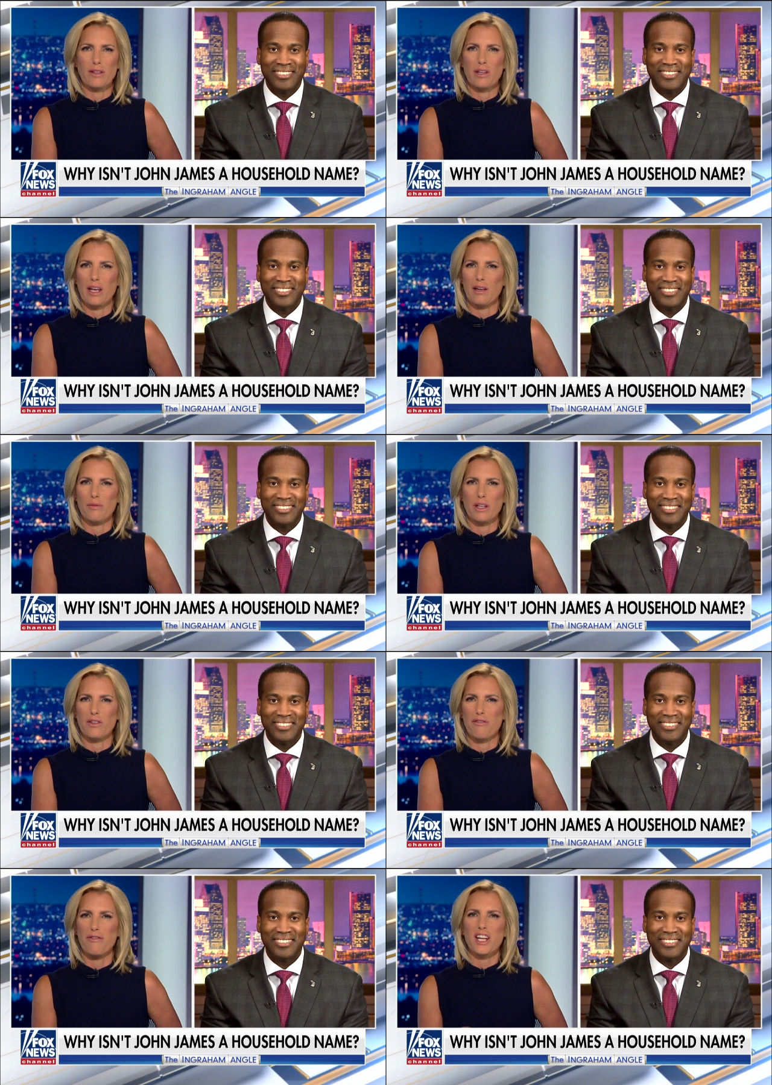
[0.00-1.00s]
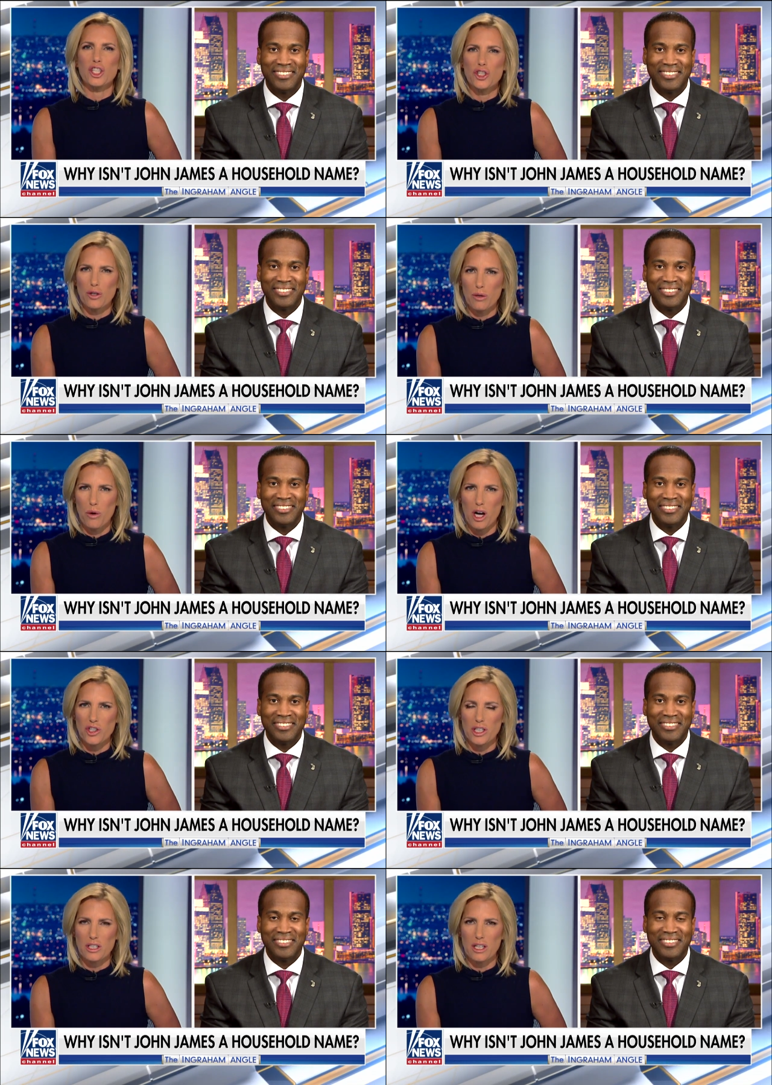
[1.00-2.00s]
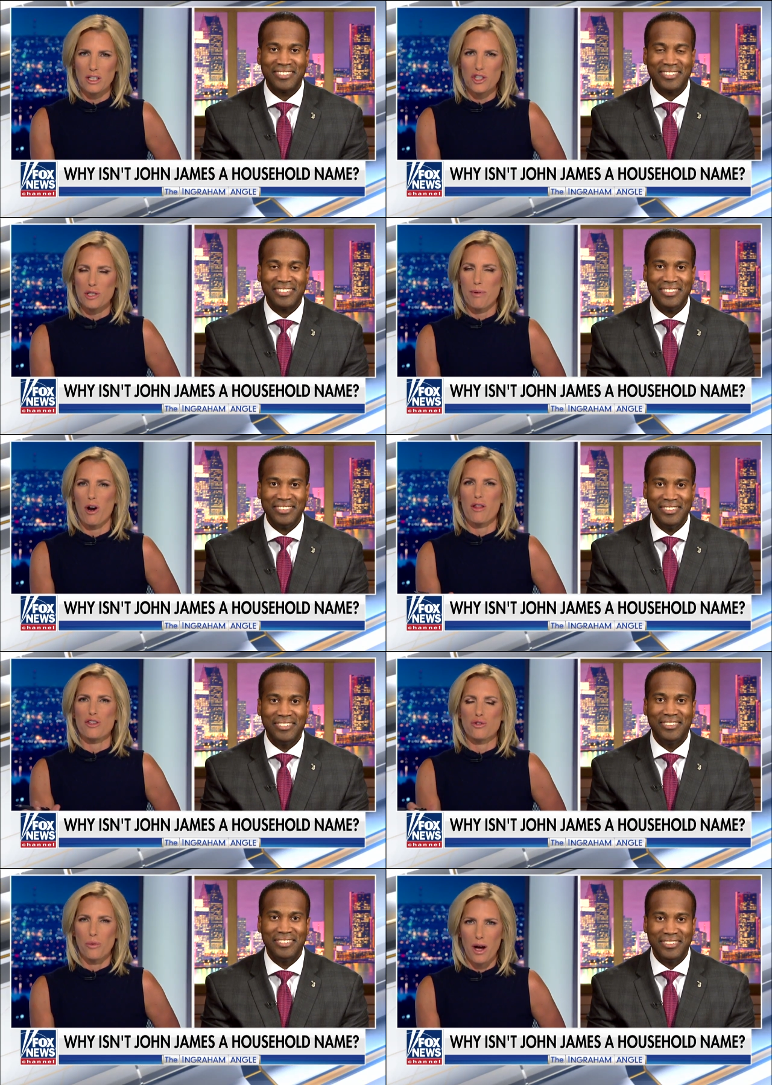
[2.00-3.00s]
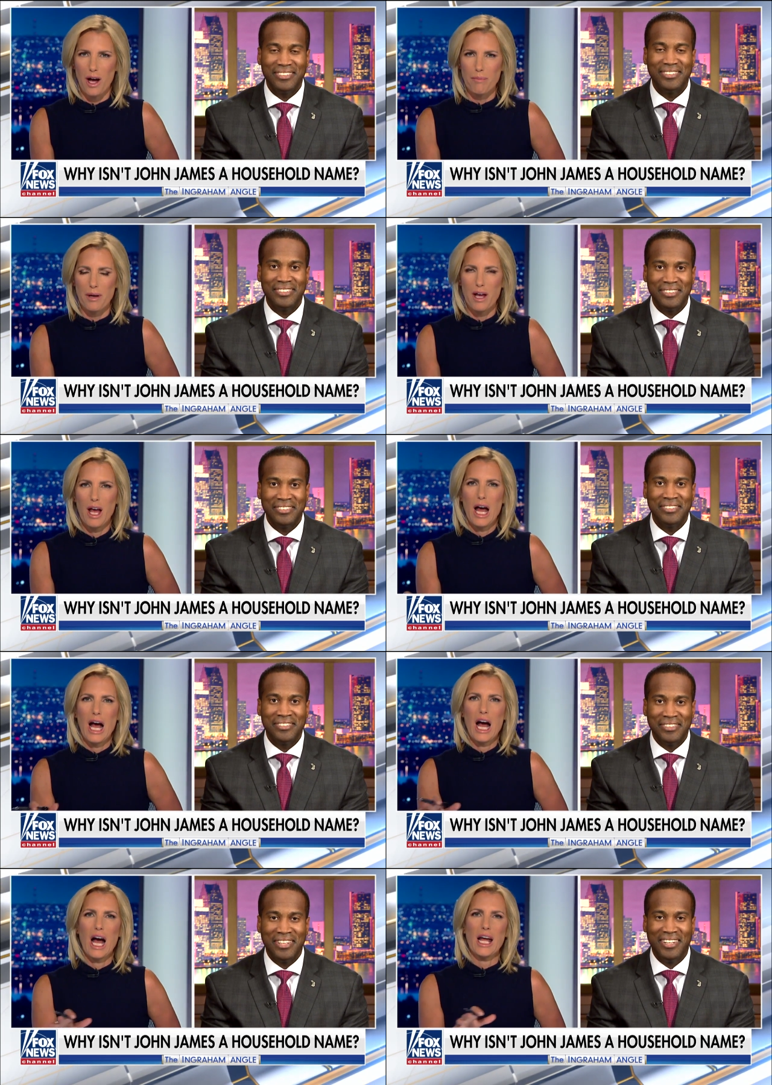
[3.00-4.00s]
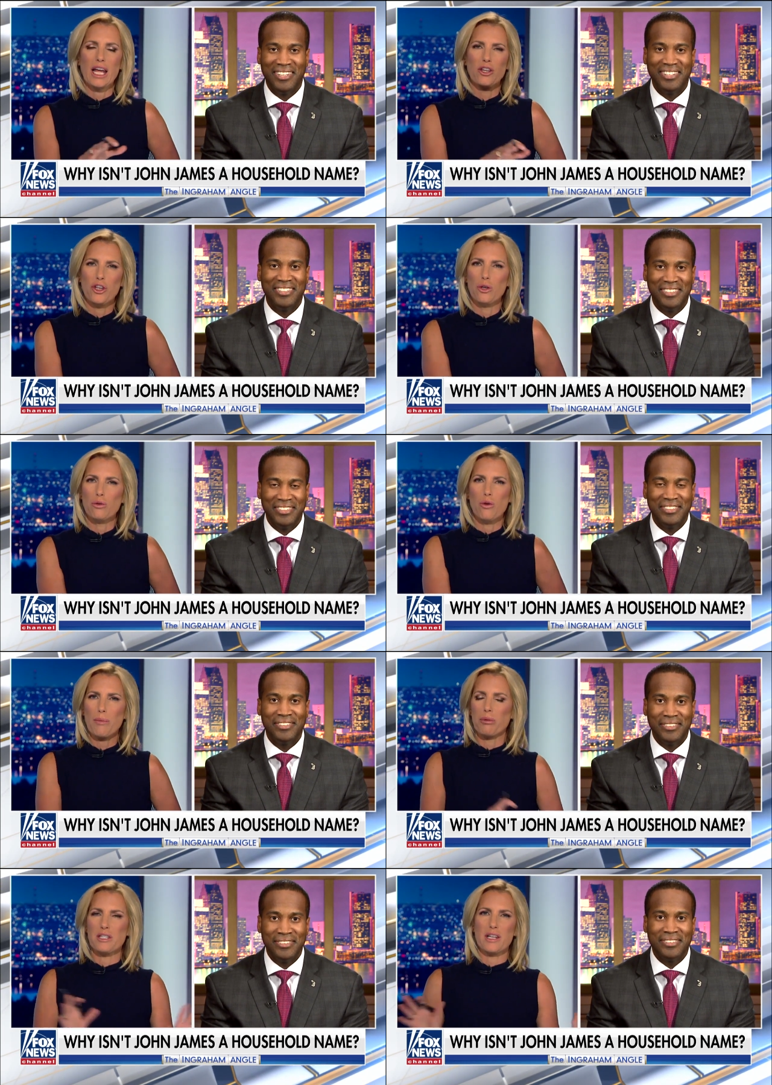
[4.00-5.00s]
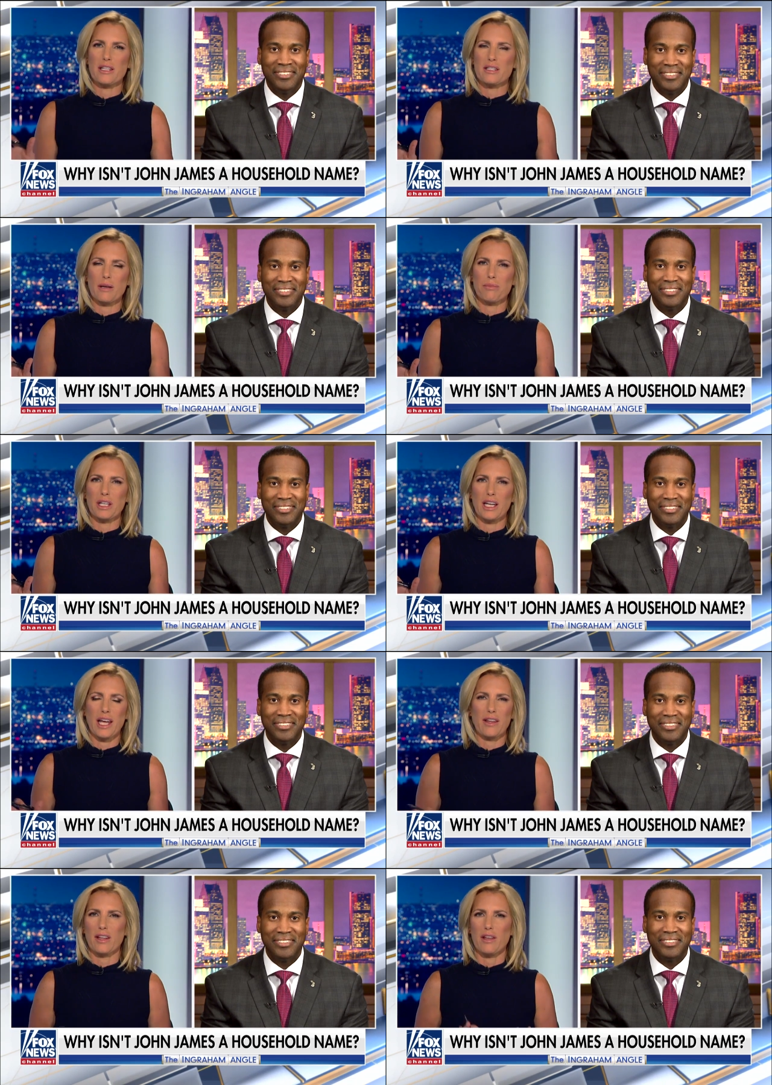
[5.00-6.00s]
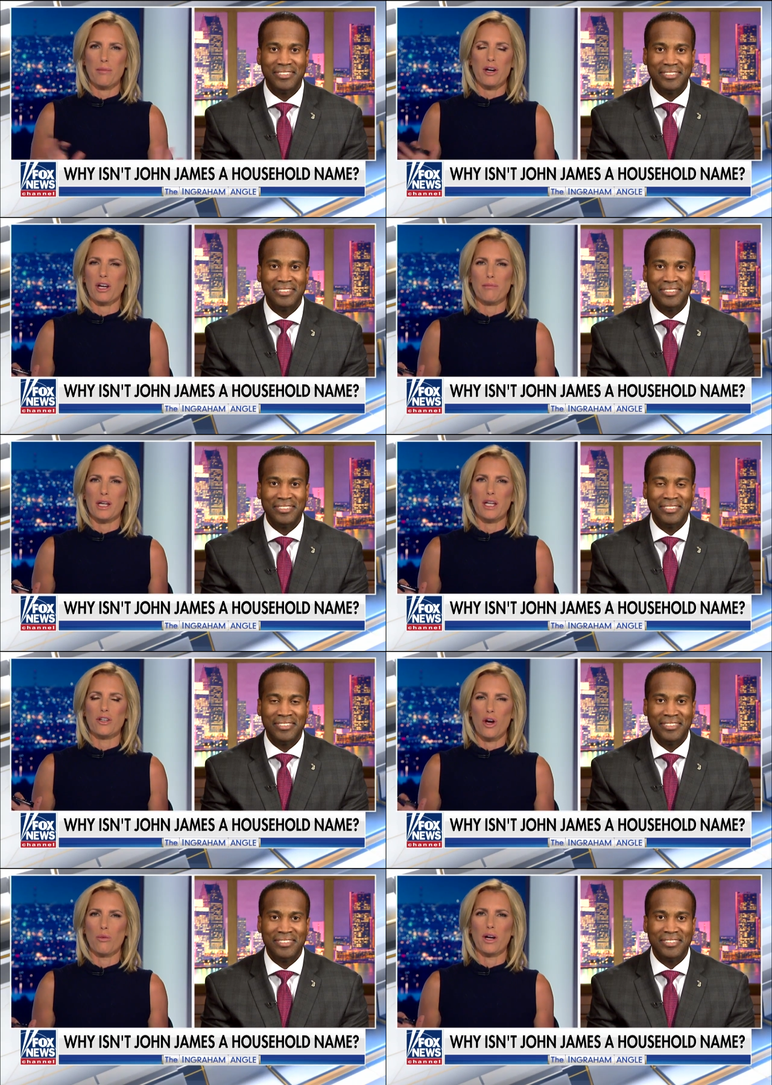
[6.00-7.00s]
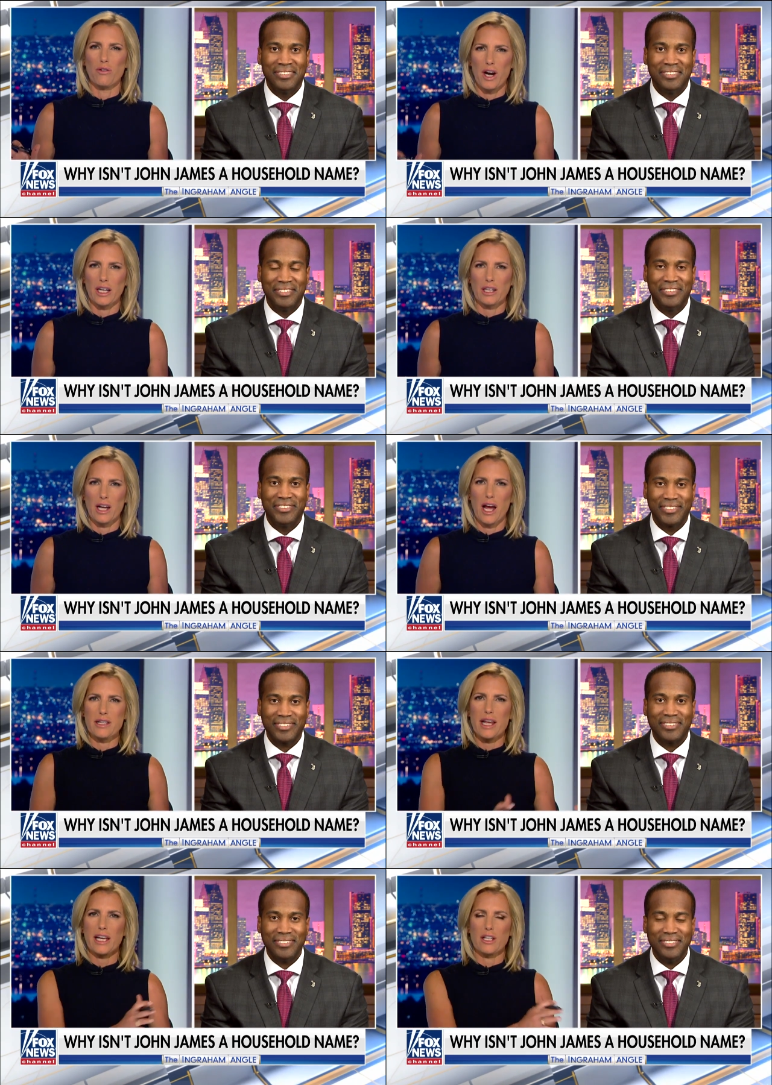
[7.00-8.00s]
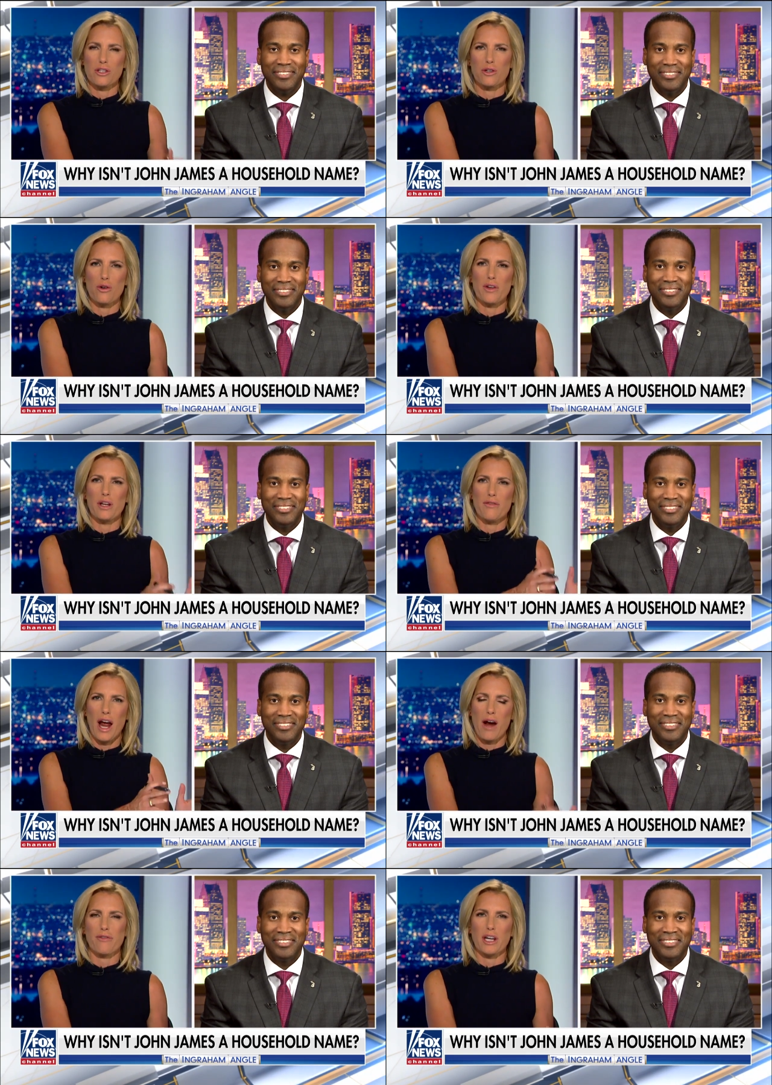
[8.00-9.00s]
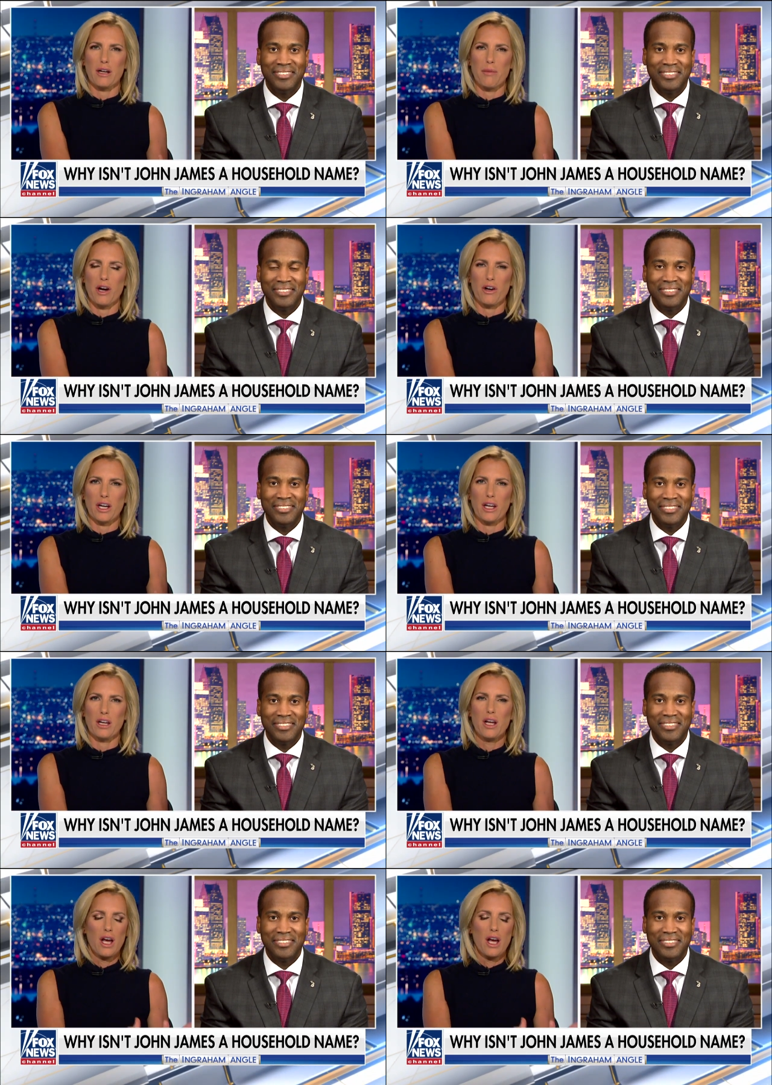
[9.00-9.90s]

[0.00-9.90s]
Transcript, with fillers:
Speaker 1: is a, is a fixture in Washington. She's part of the swamp. Uh, and you represent something, again, that the American media don't want to recognize a conservative African American.